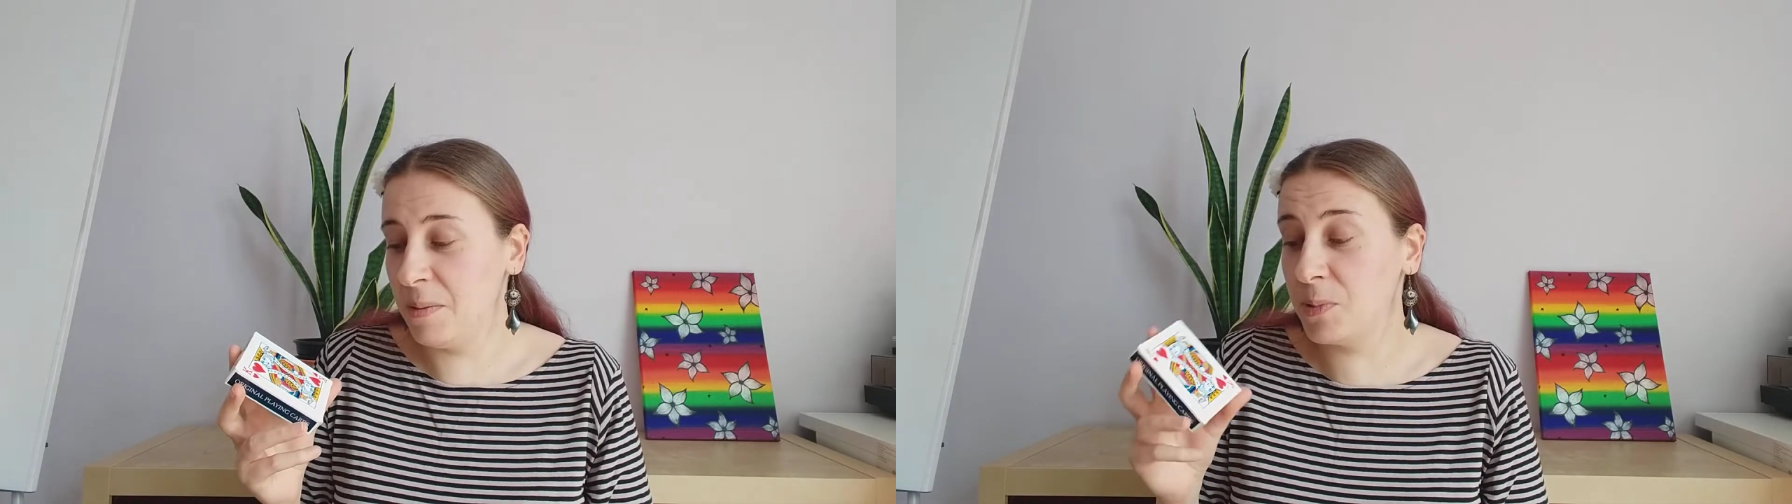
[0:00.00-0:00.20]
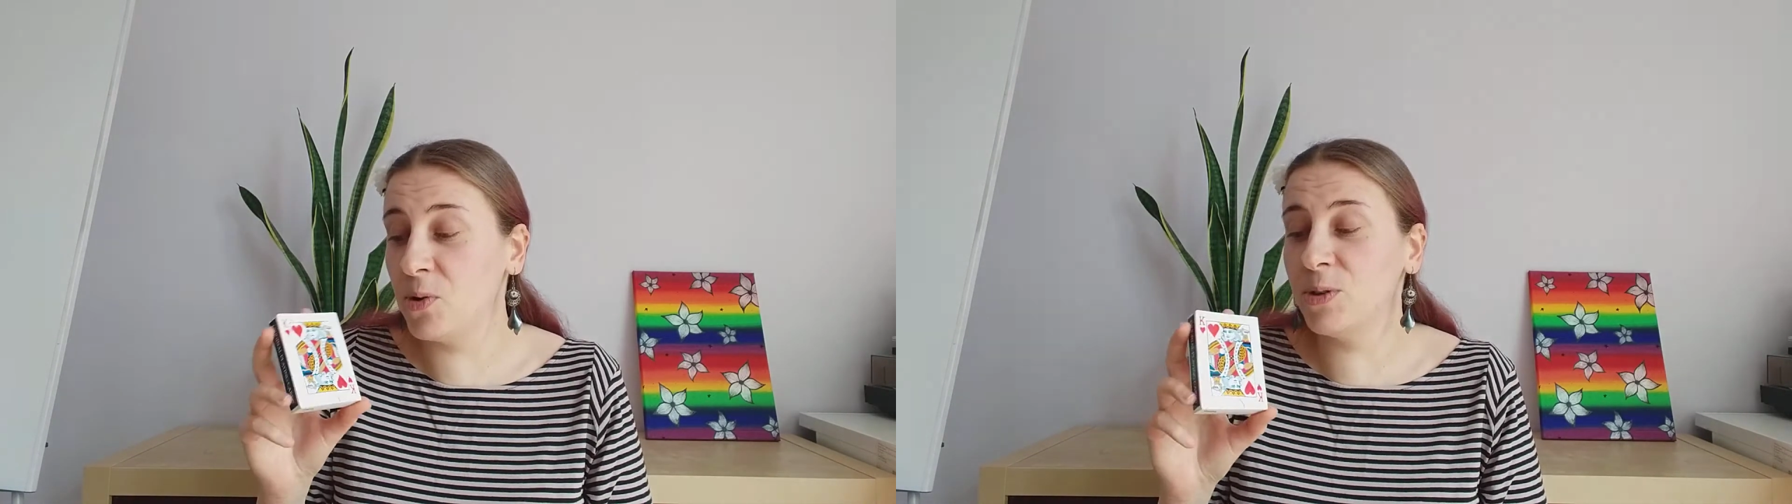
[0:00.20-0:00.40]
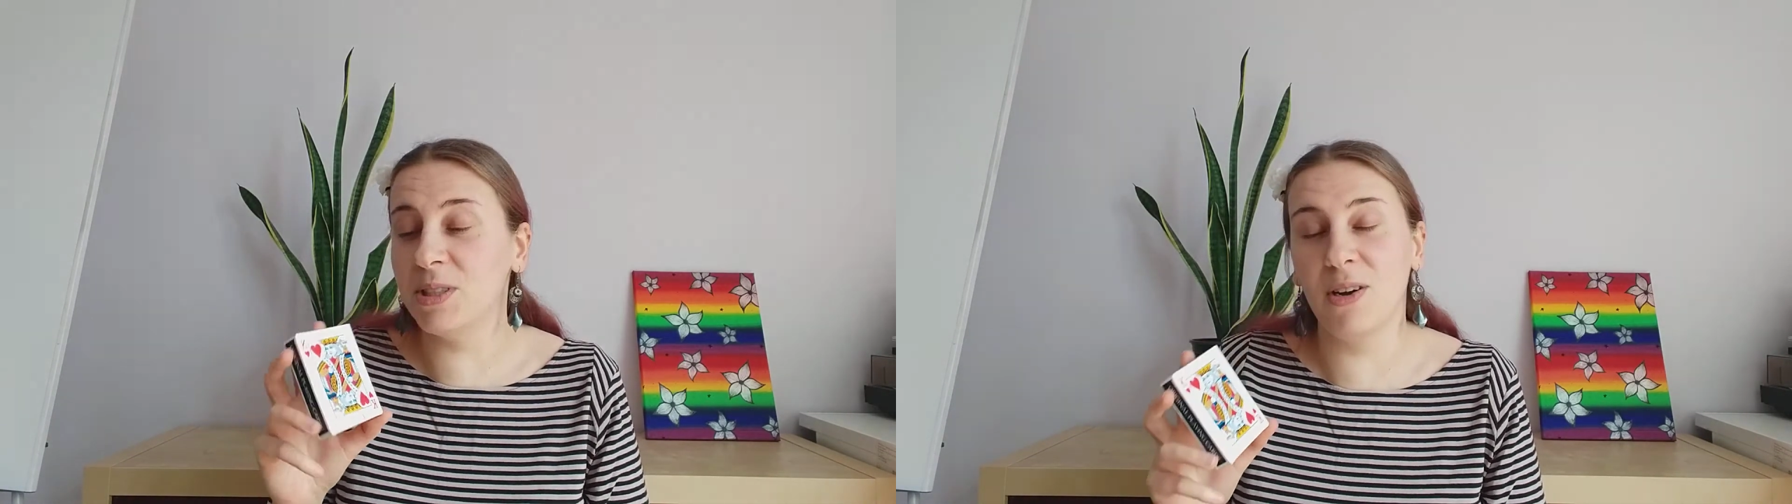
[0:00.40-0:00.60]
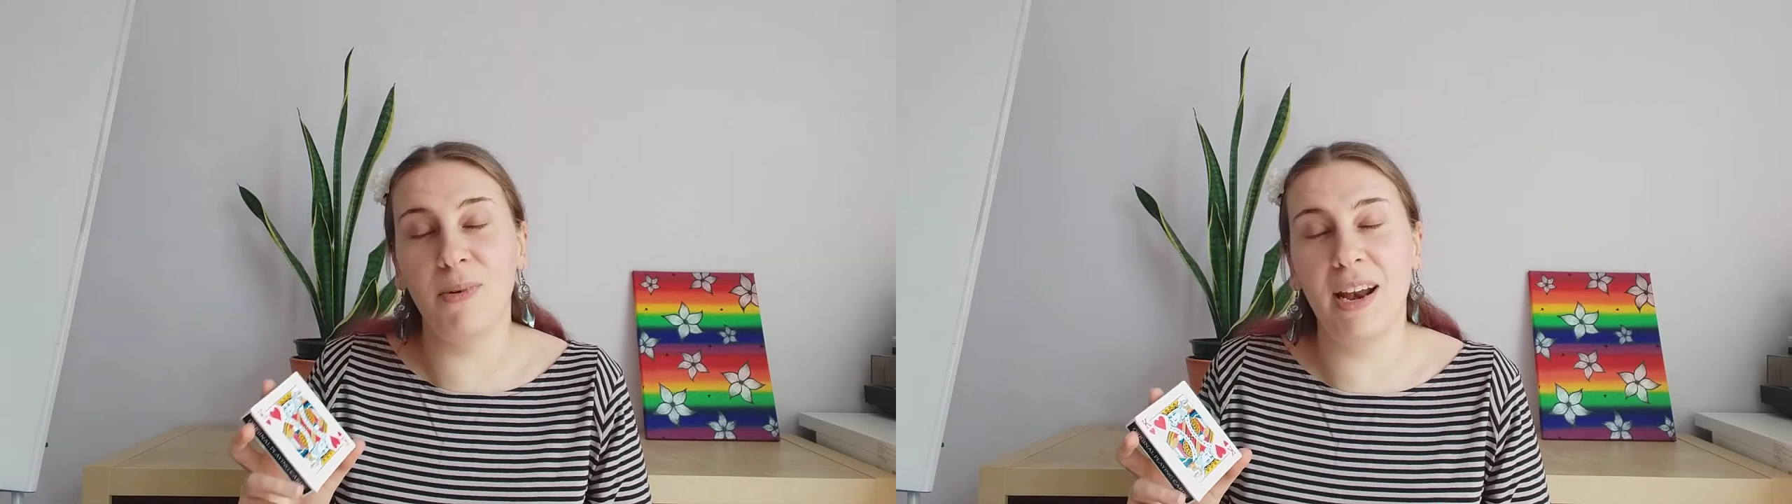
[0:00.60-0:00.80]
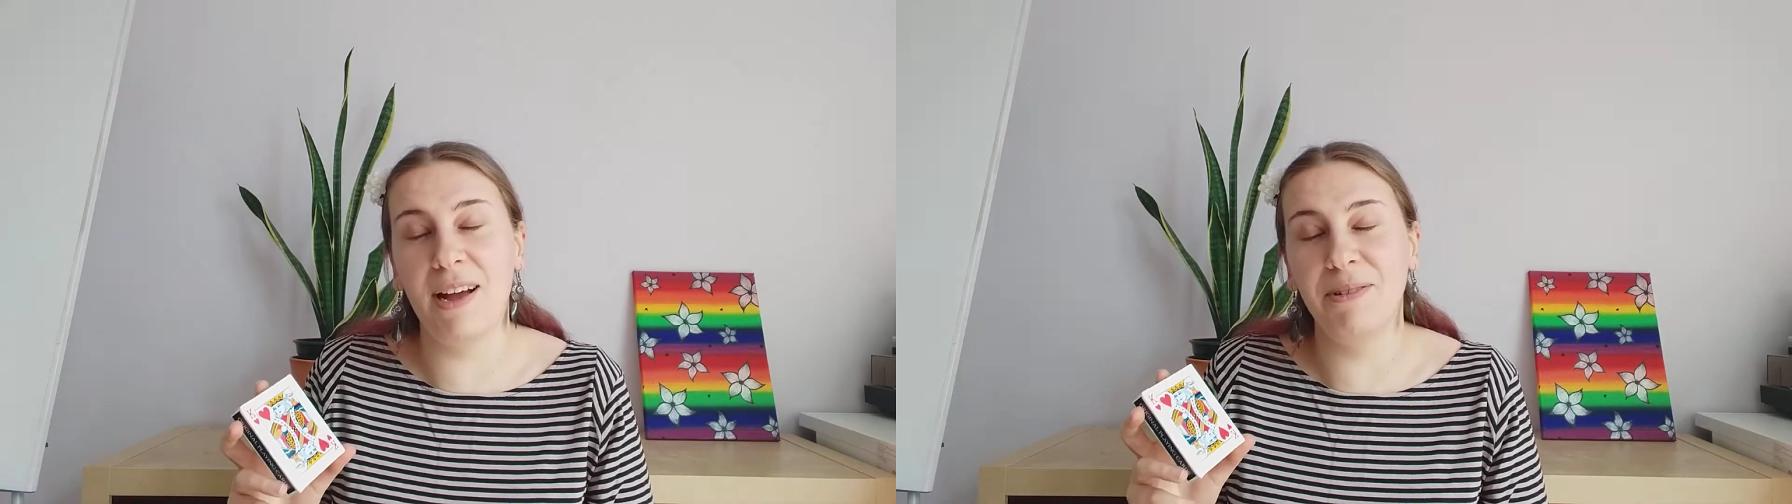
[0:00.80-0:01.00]
But also
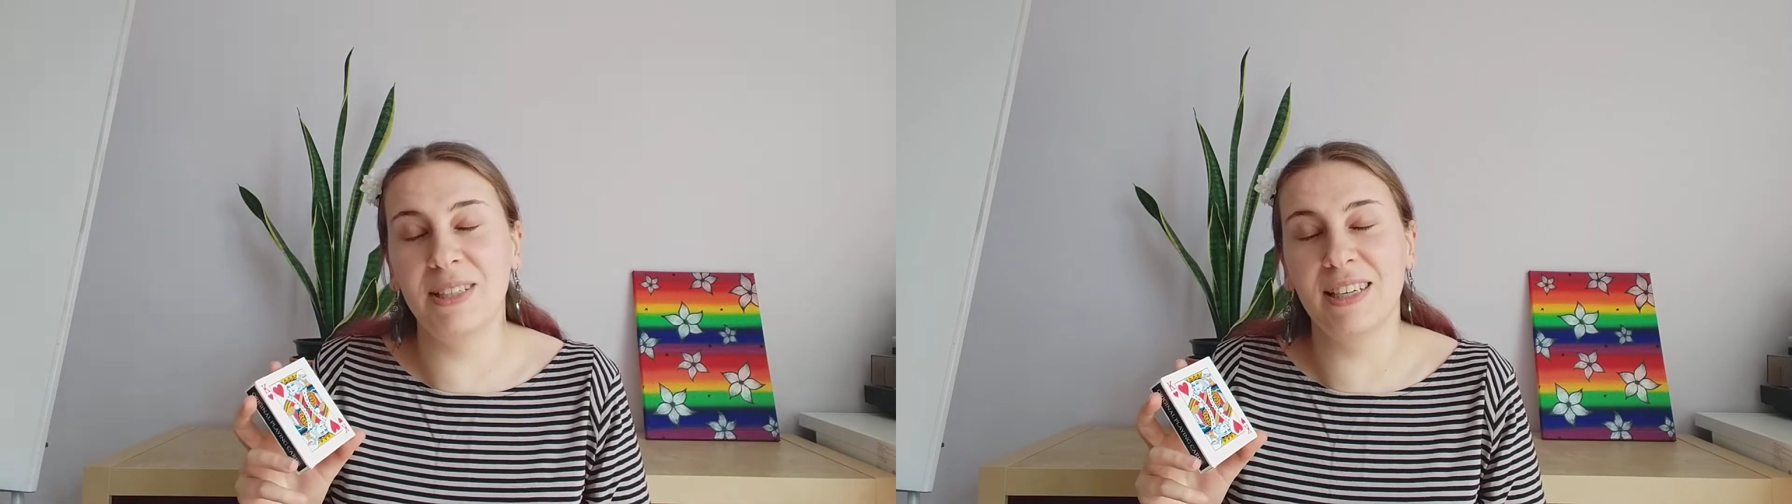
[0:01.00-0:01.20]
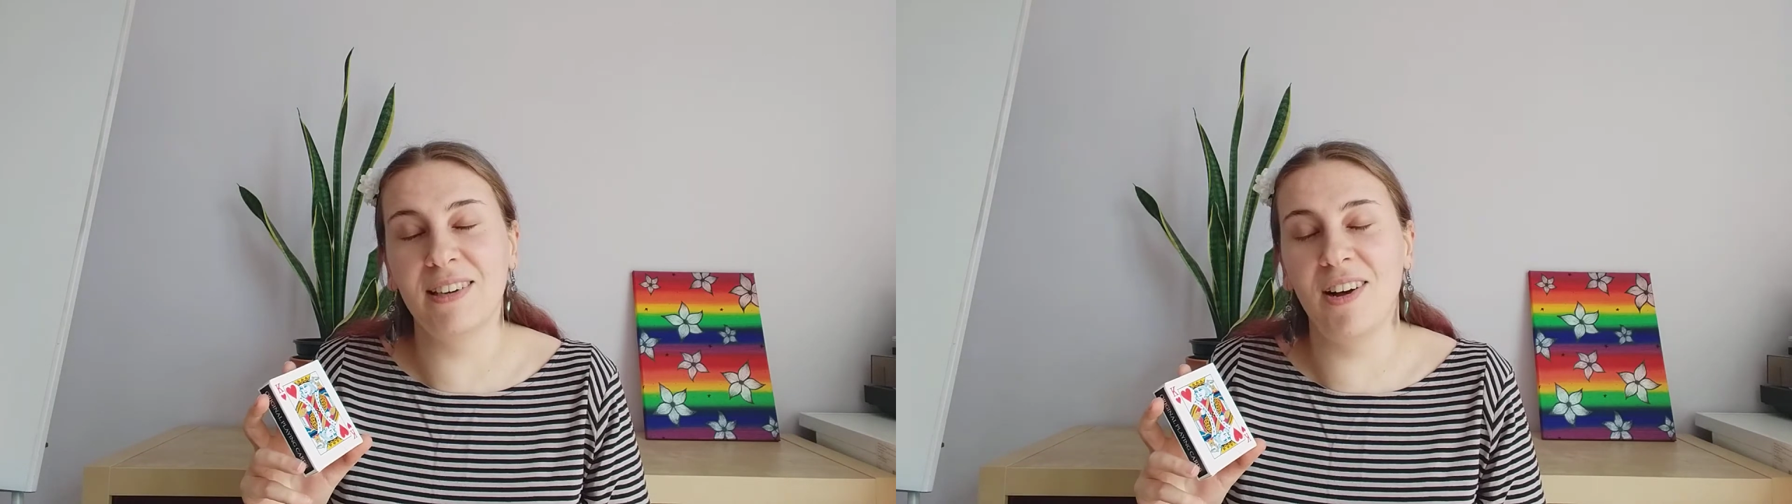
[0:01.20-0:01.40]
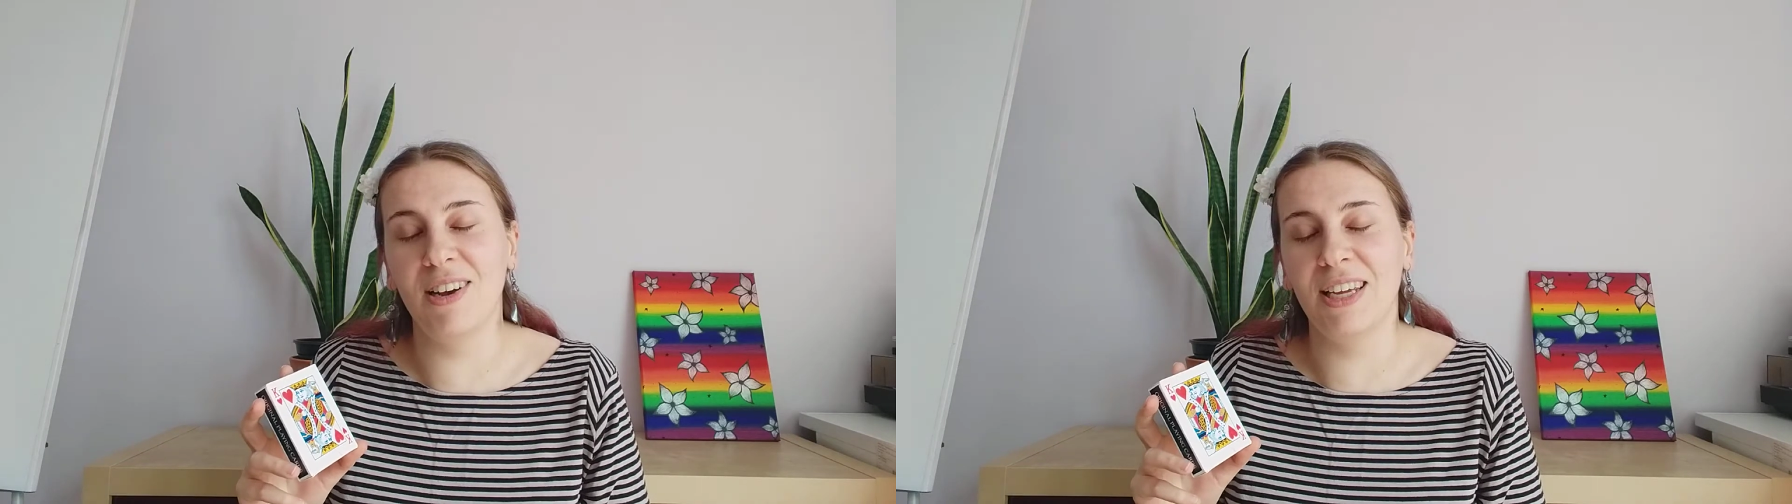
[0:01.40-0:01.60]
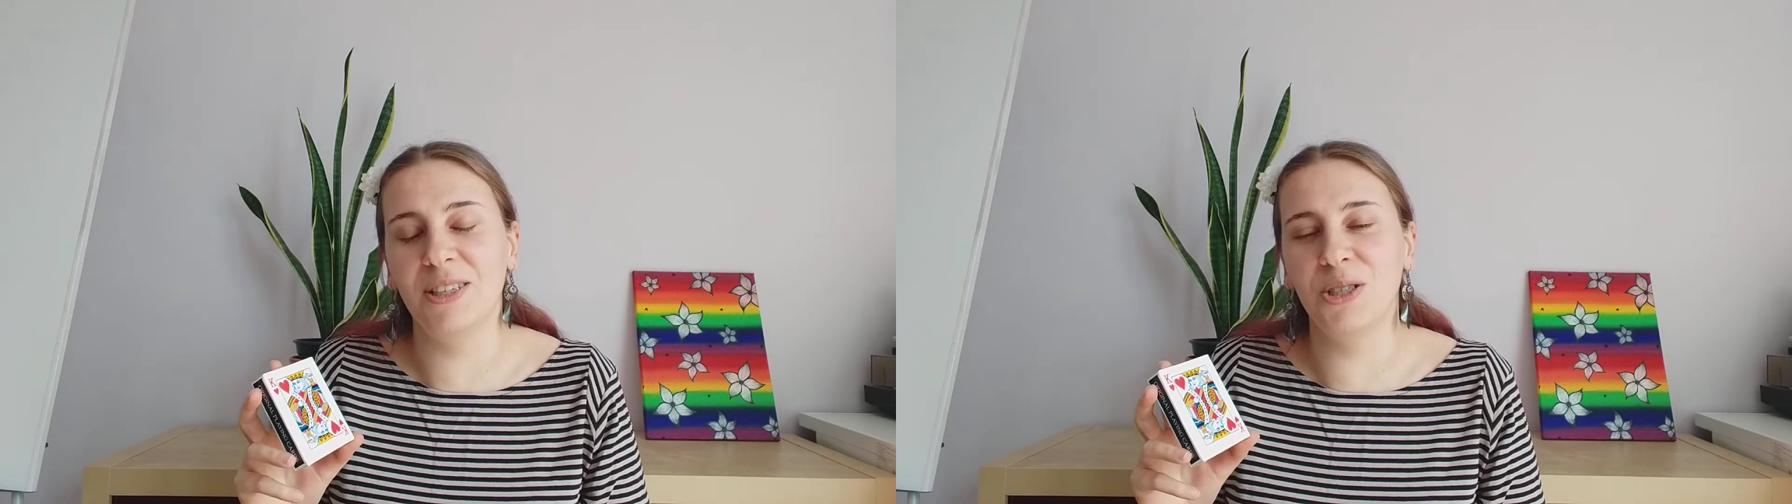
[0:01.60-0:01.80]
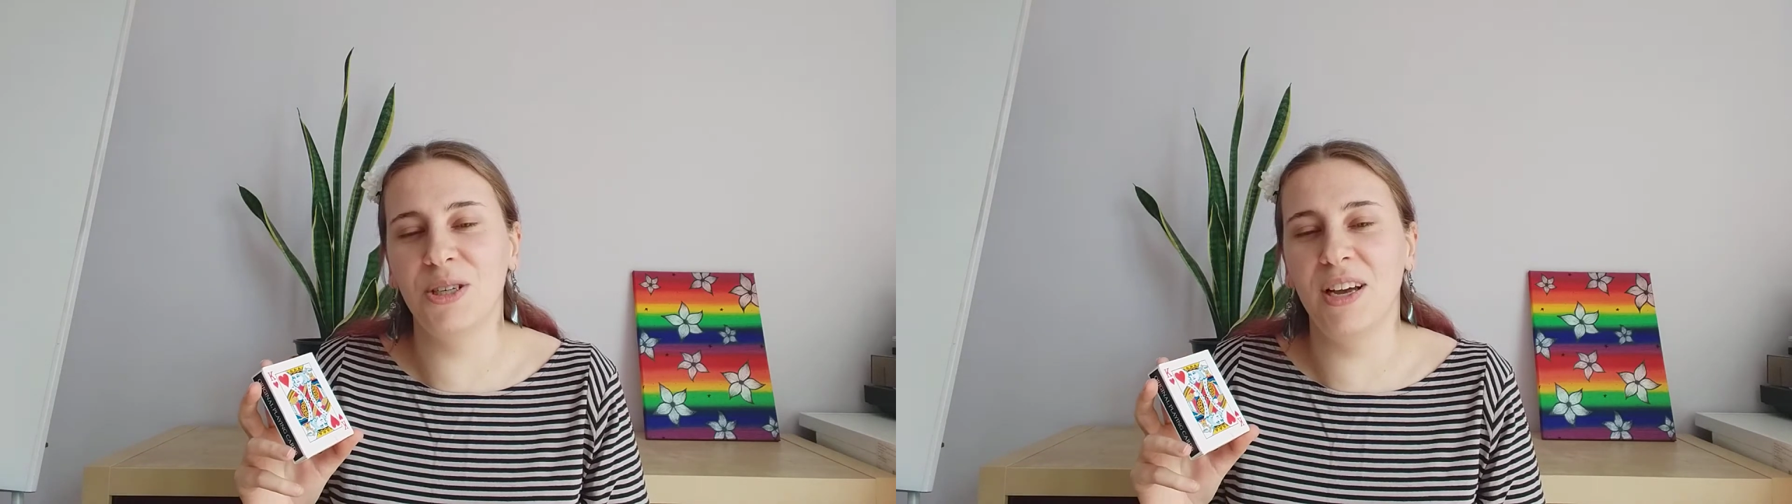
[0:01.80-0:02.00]
when I was in
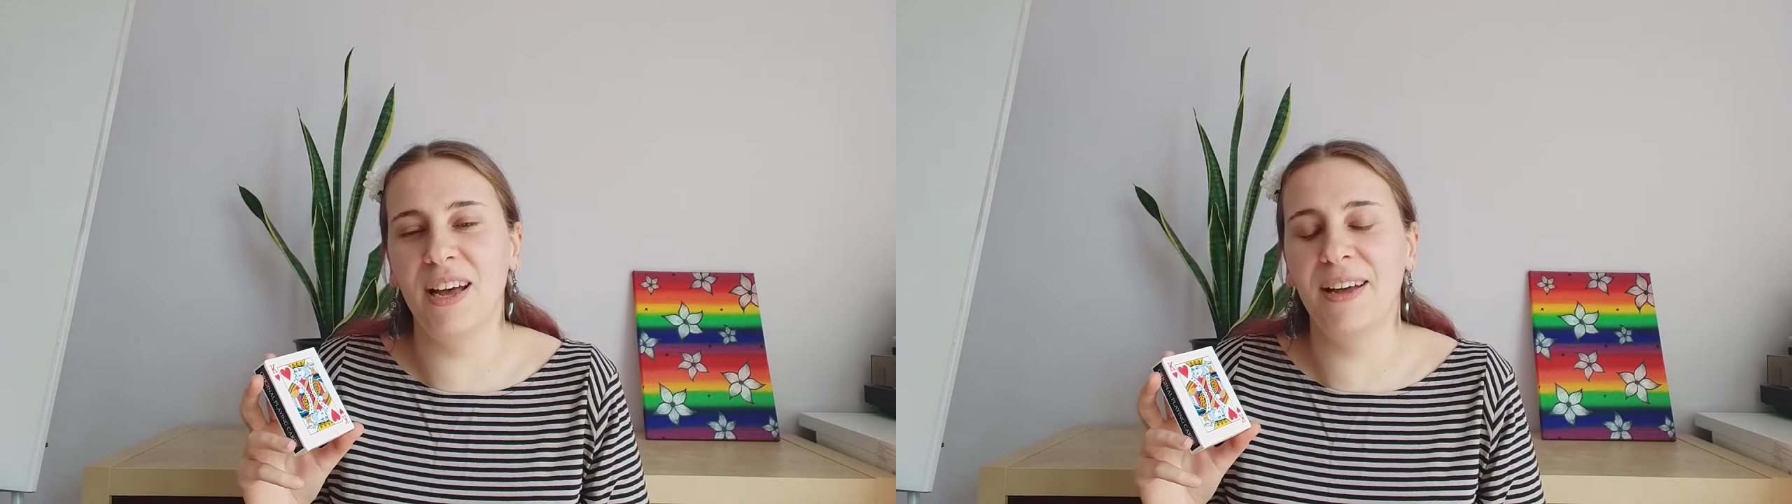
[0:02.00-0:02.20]
college,